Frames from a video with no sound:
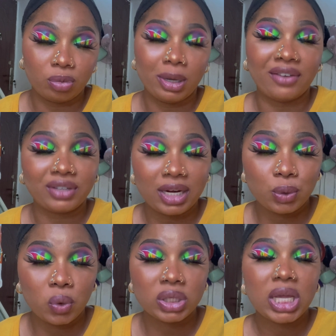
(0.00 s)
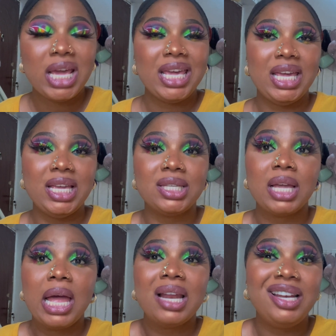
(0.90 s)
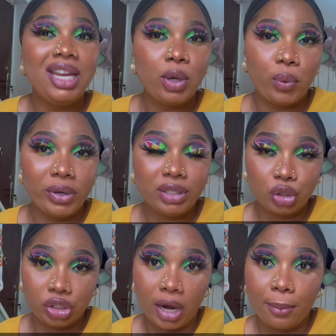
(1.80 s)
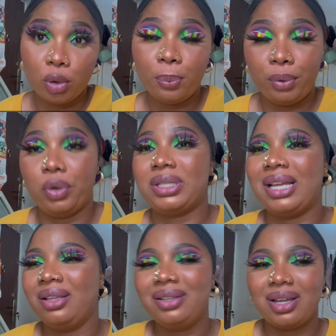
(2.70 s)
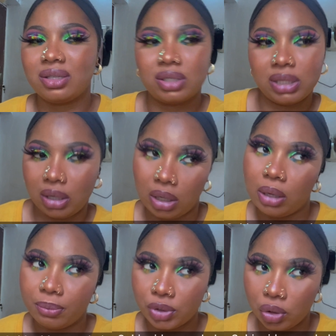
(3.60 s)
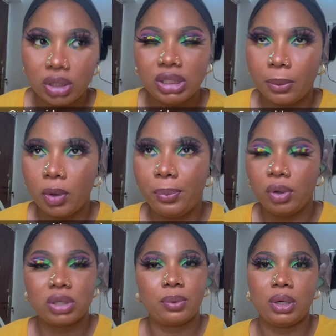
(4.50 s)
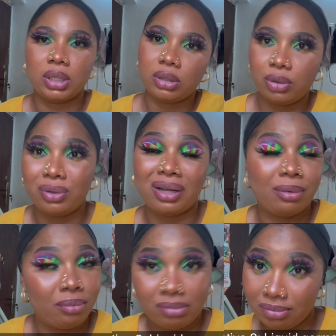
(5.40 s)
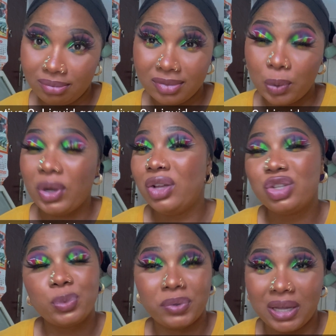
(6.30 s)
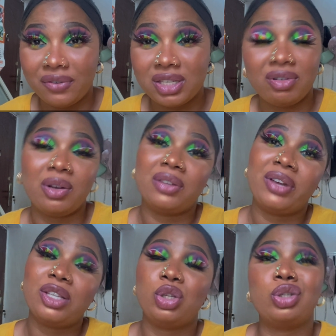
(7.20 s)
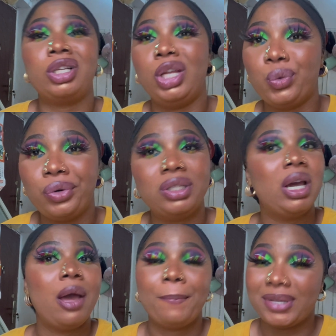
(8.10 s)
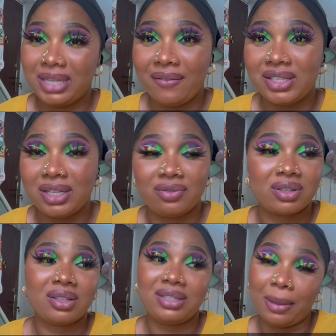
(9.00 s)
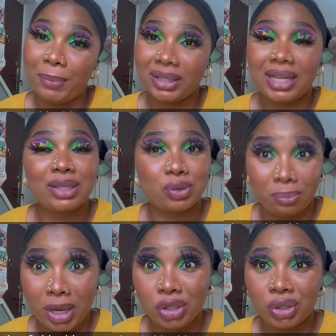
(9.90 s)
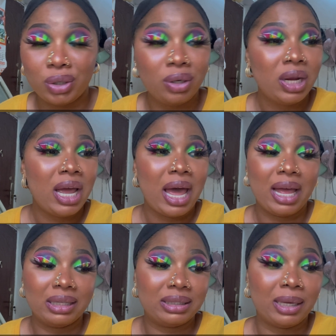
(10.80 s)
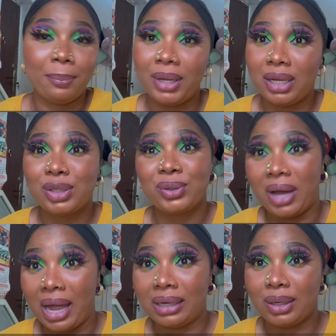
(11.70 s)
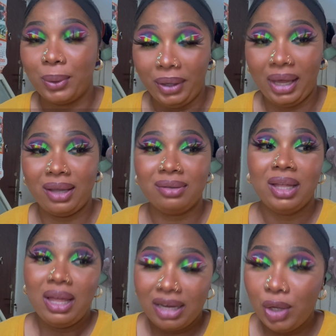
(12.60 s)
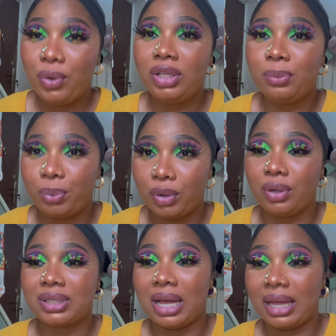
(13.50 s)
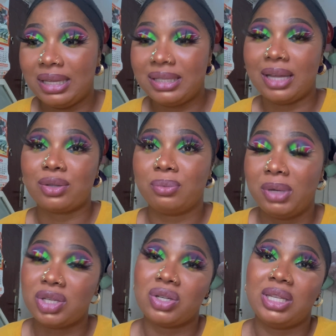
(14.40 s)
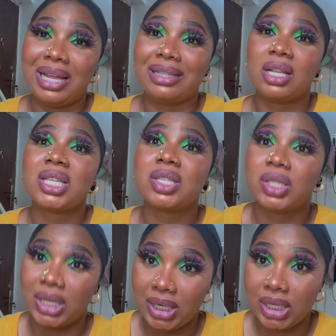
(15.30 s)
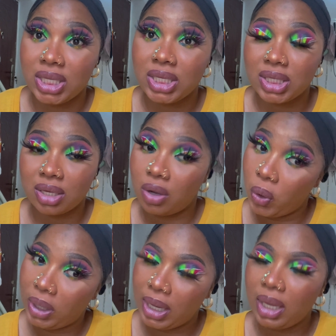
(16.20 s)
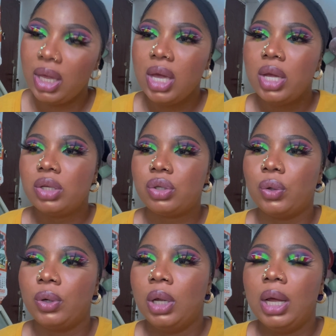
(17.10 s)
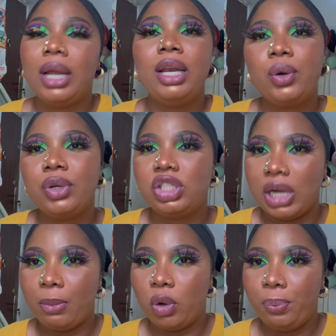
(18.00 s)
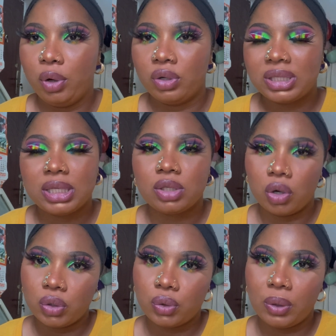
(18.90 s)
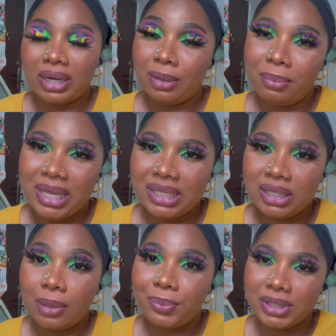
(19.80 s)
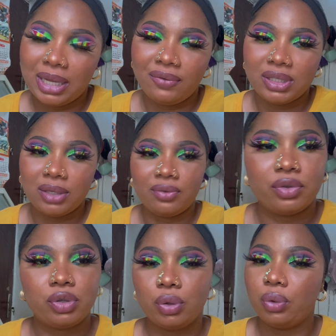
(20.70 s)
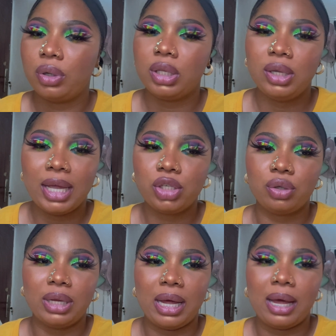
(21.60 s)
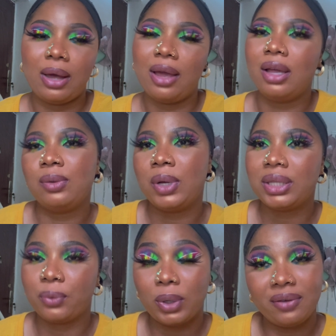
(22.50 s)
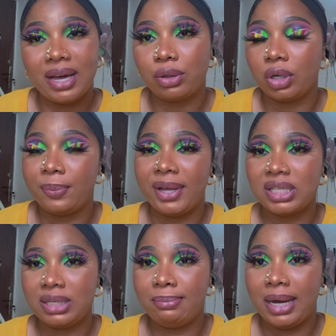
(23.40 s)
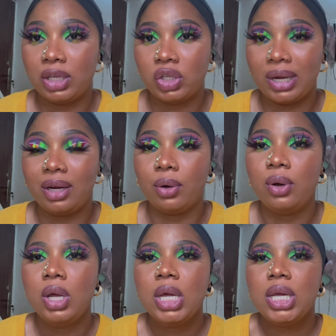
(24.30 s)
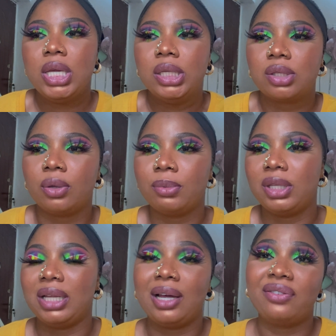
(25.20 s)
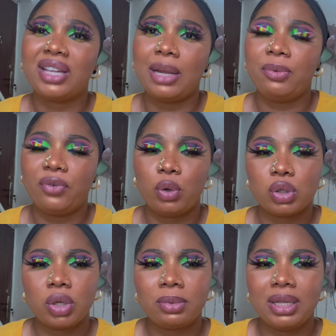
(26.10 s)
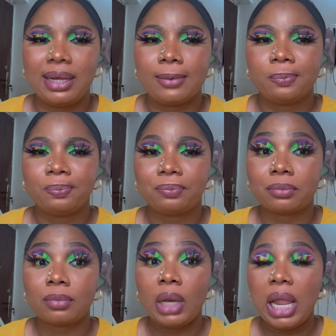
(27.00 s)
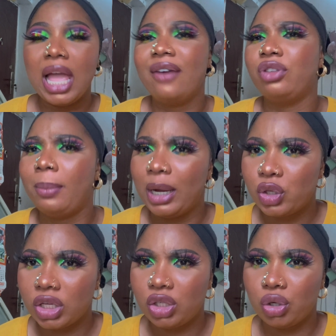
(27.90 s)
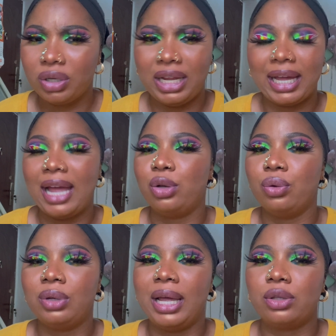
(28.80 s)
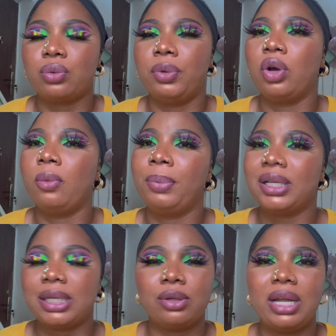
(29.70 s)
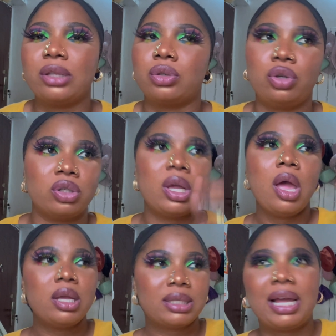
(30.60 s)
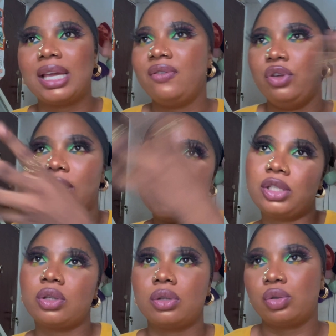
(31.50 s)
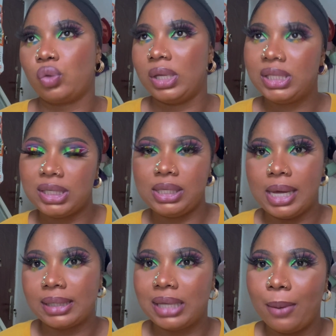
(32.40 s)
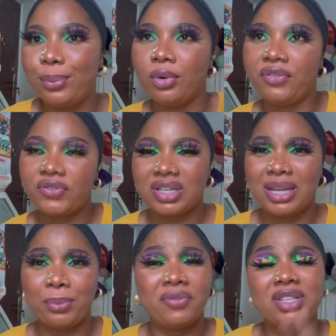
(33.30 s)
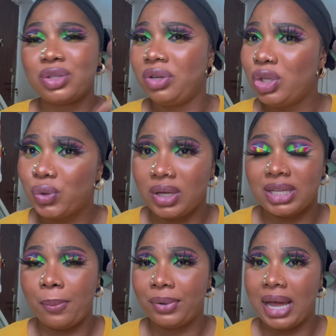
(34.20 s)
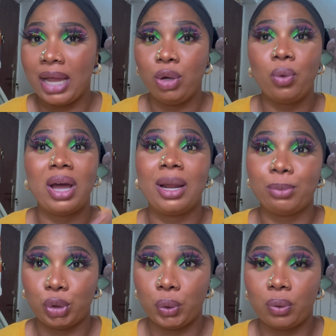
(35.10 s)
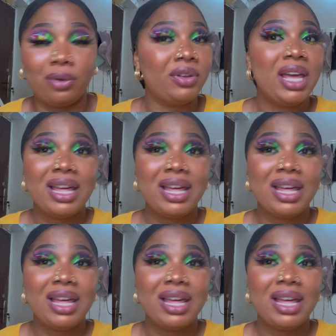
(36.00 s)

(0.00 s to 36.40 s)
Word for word: remember i've tried it once is liquid Germall Plus i think there's um solid Germall Plus but when you use preservative i would advise you use liquid preservatives they are better to measure and they are better to add okay liquid products are easier to measure than solids okay so liquid or plus is also an amazing preservative so you guys should know that eh, whatever i talk about in my channel is something that i've tried before something that I've done my research on like i don't like to be complex i don't like to just start giving you guys 20 example or 50 example if there's only two example that i know and i'm sure